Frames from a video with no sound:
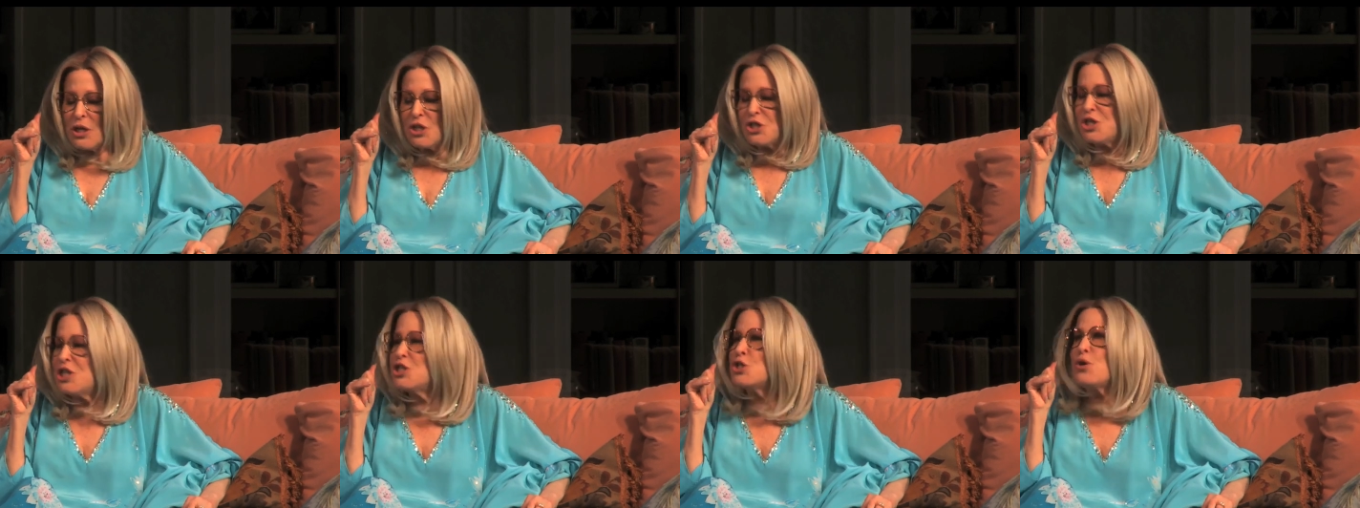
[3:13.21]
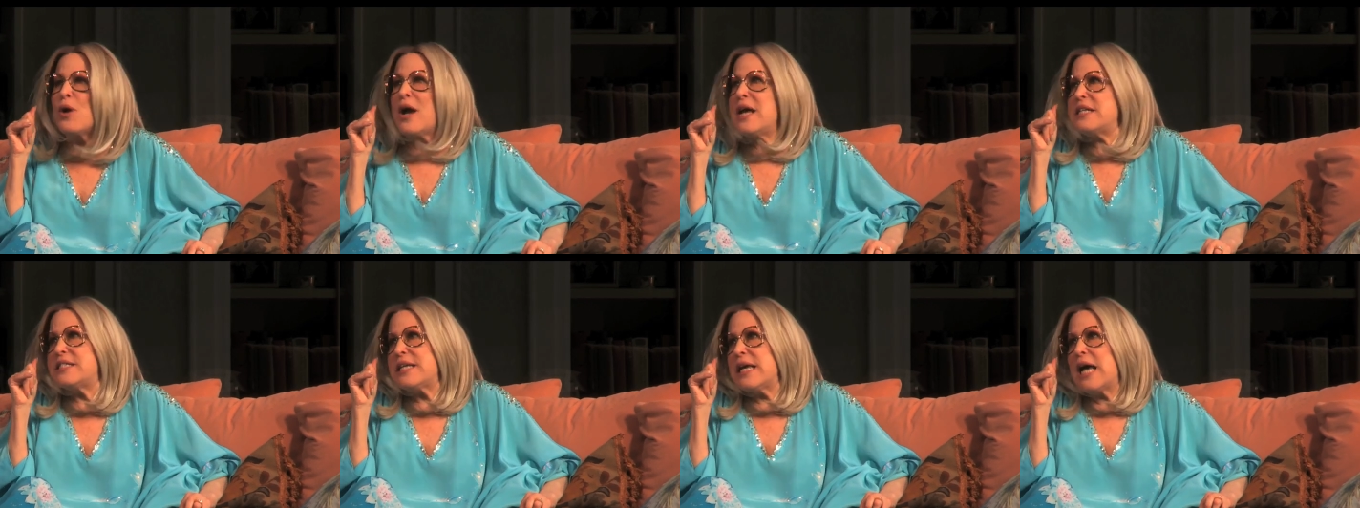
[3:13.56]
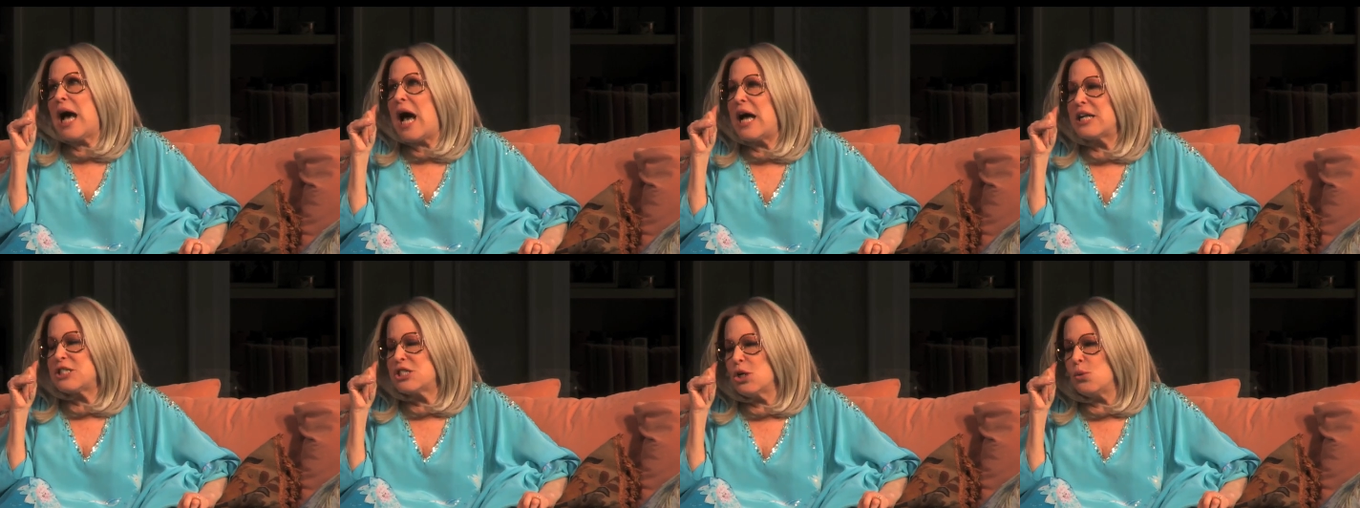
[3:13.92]
She's crazy
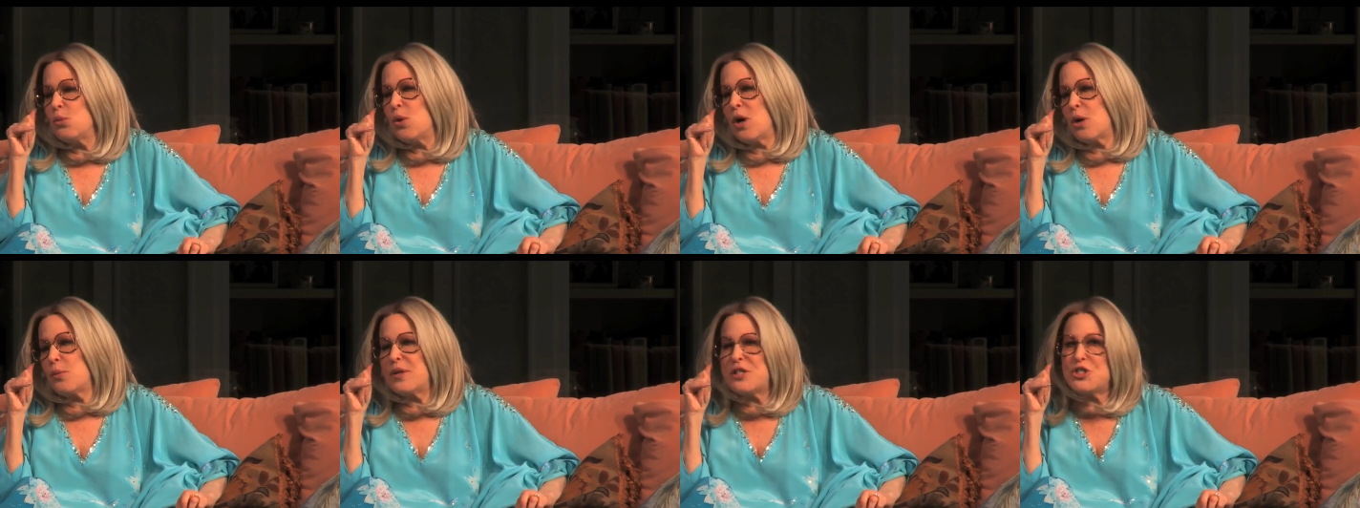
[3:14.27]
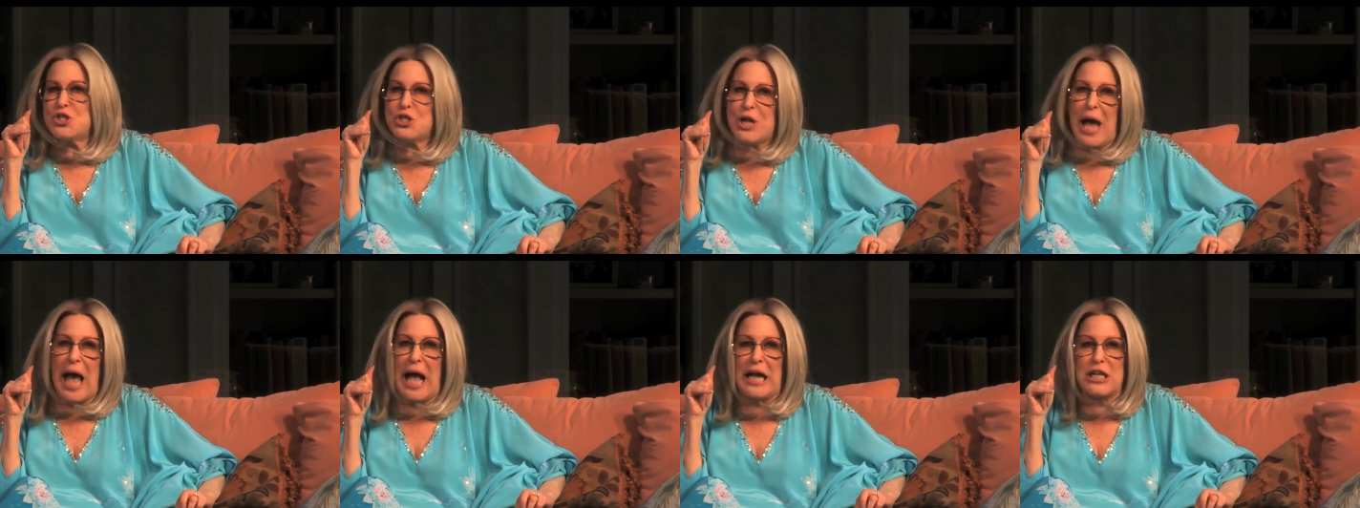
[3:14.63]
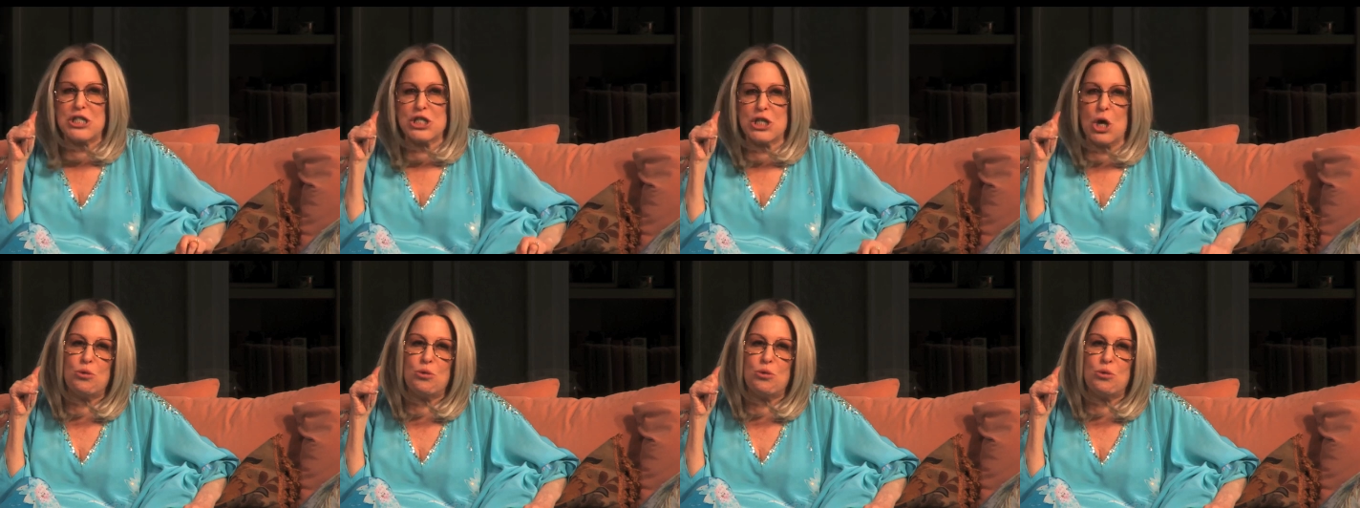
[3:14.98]
hot to work with Jack,